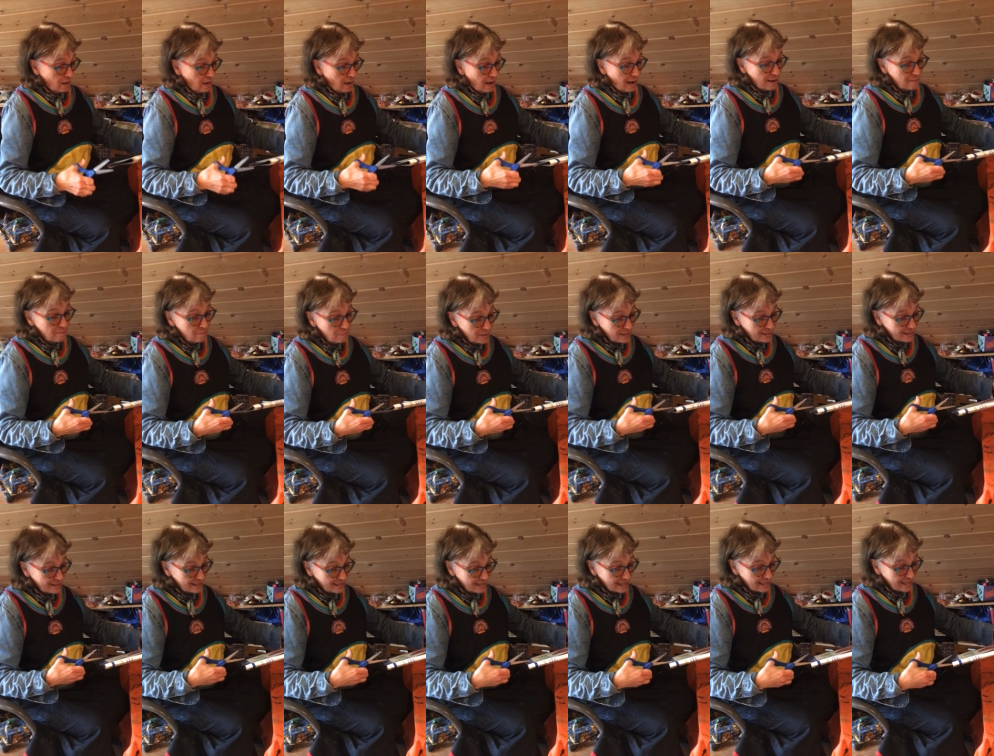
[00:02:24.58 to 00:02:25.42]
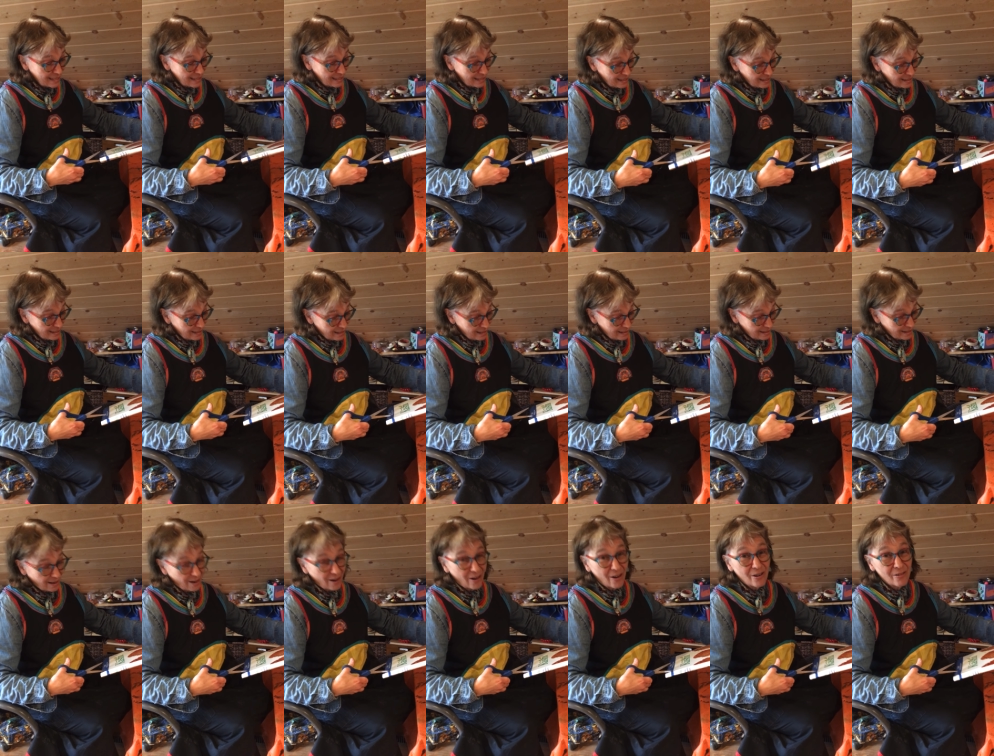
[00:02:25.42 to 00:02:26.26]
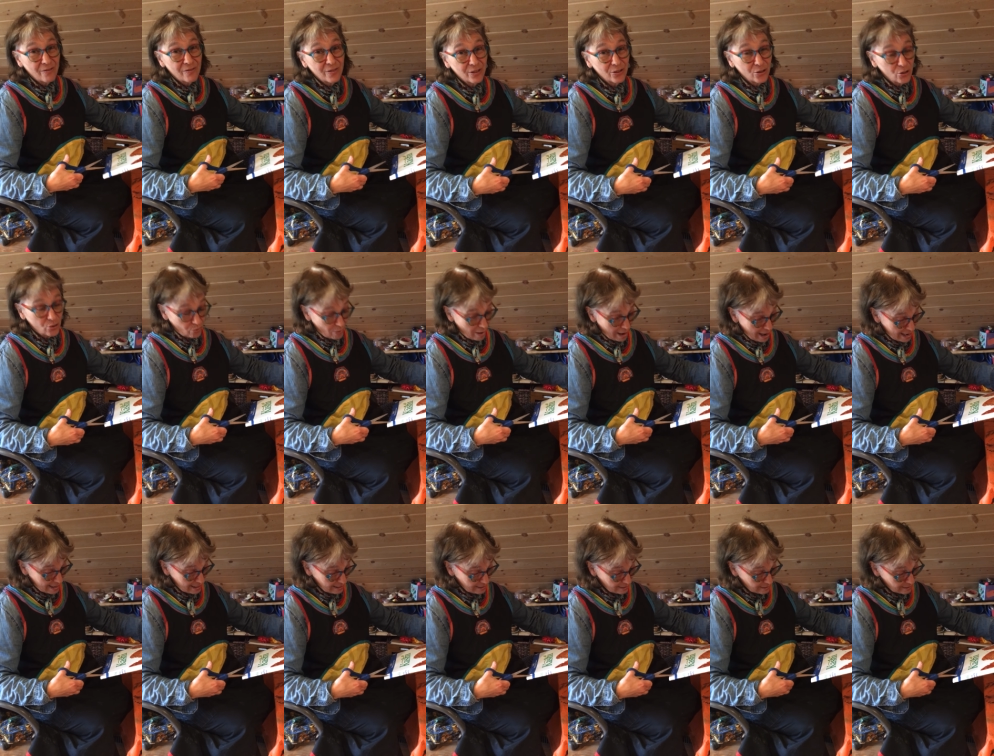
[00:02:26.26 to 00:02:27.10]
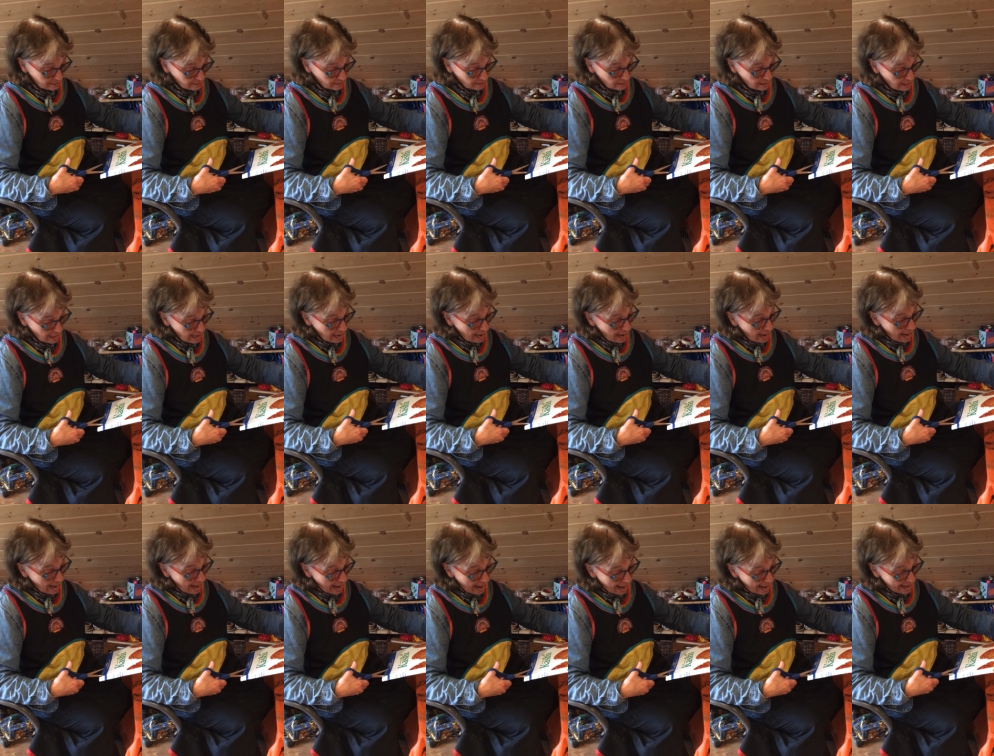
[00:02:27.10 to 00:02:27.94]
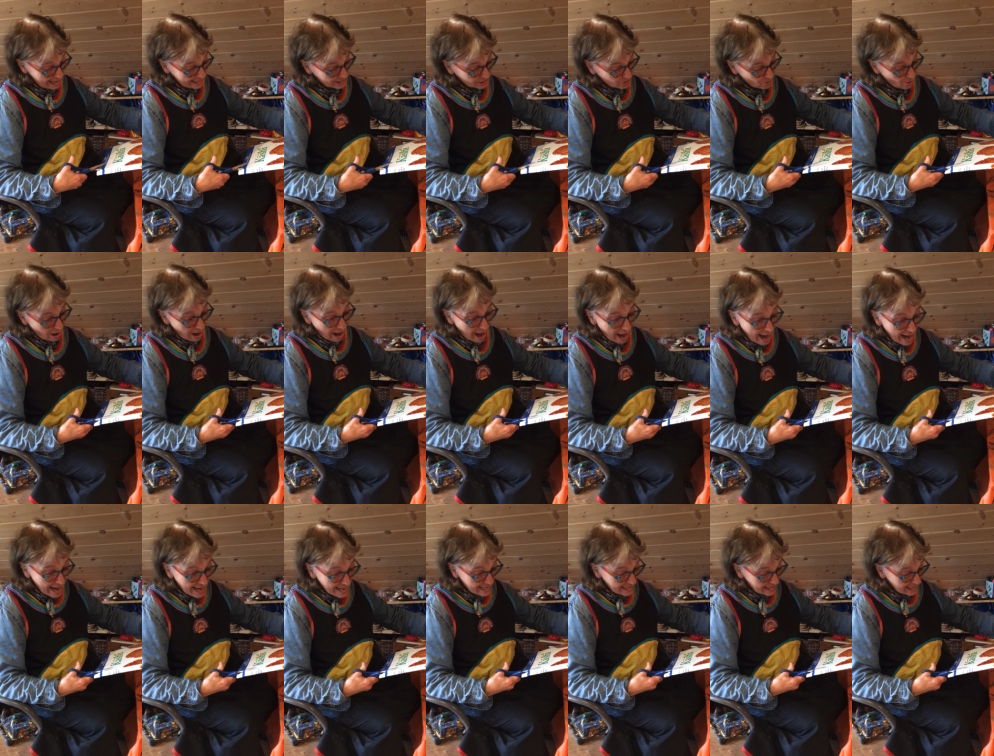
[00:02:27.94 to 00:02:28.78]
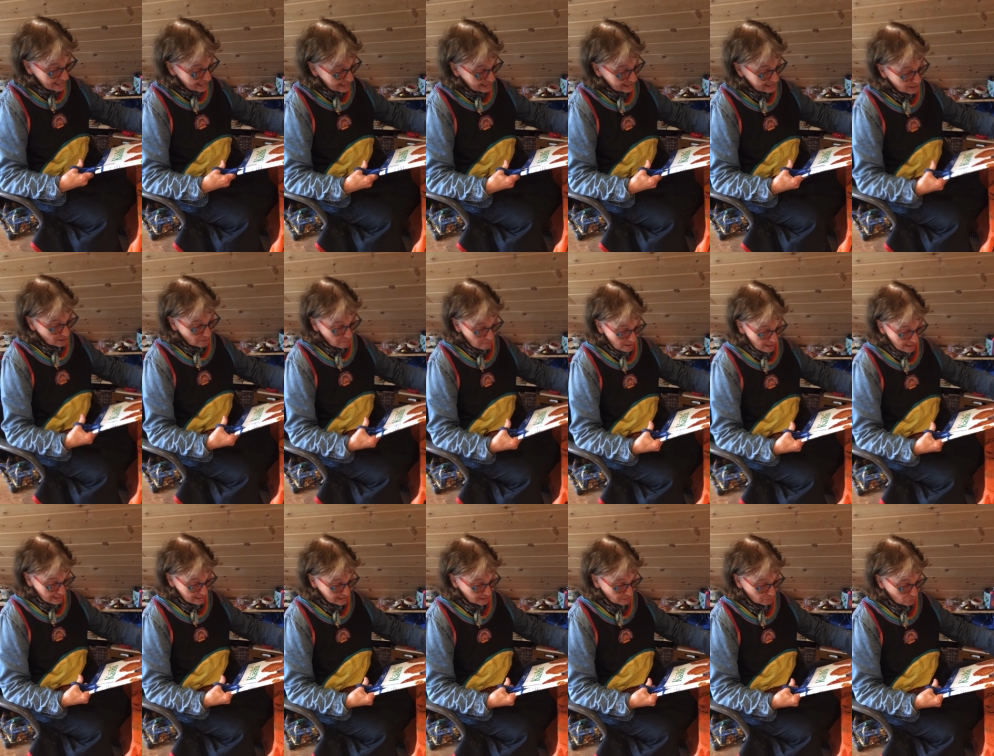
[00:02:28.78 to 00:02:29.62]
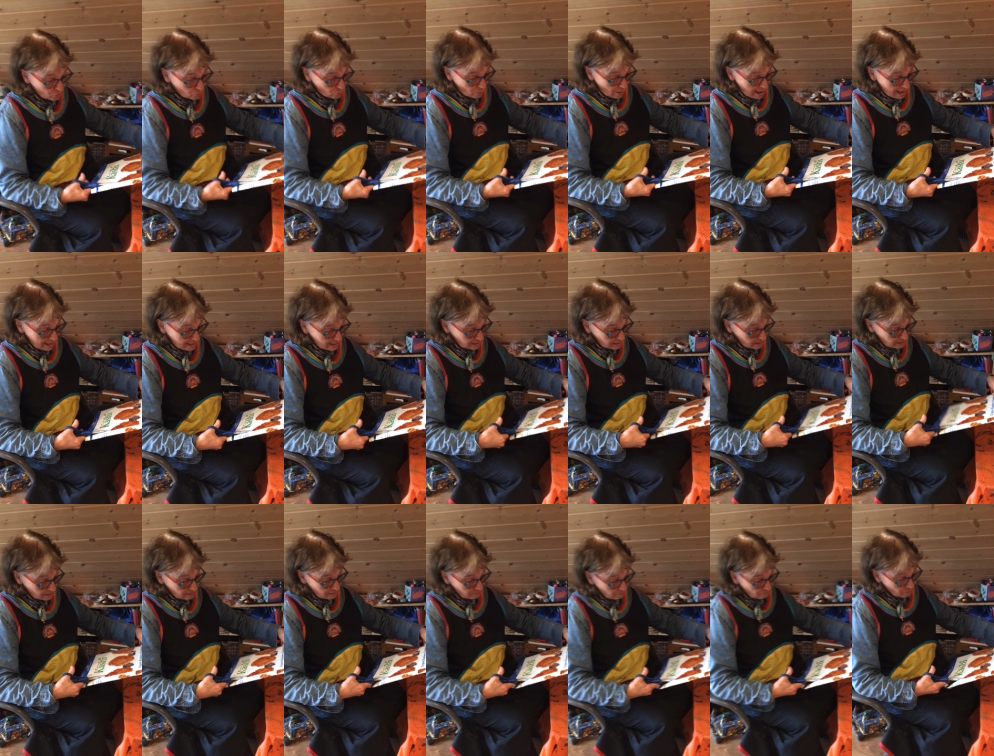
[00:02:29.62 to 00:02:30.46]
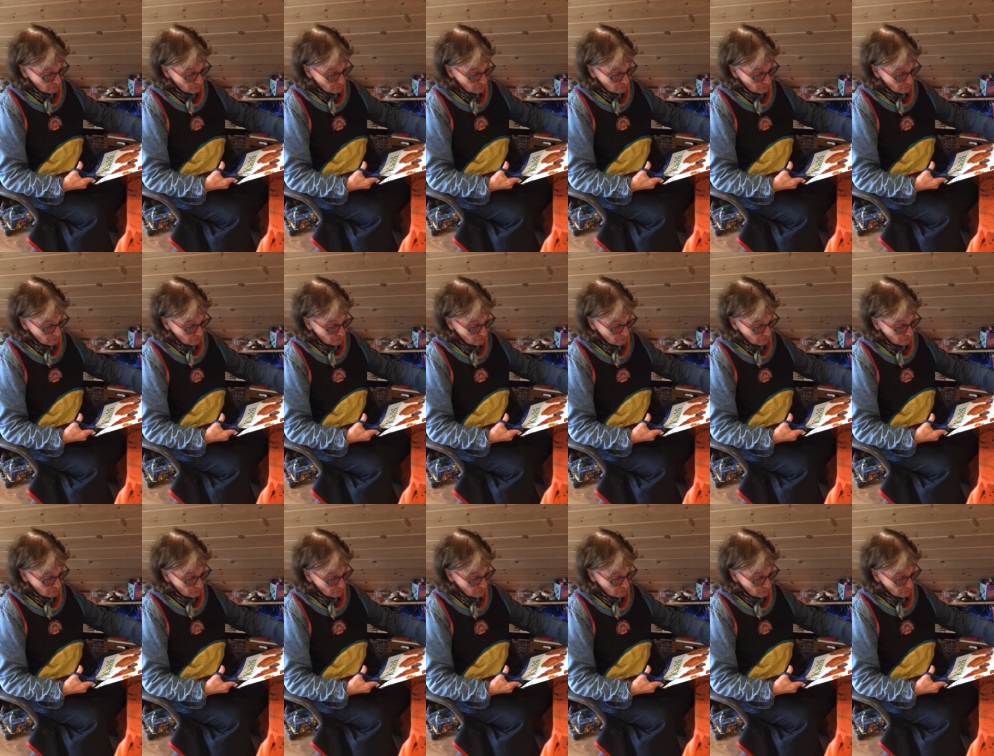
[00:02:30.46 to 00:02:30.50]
I'm missing the Artville dragons. And so I need to make some dragons.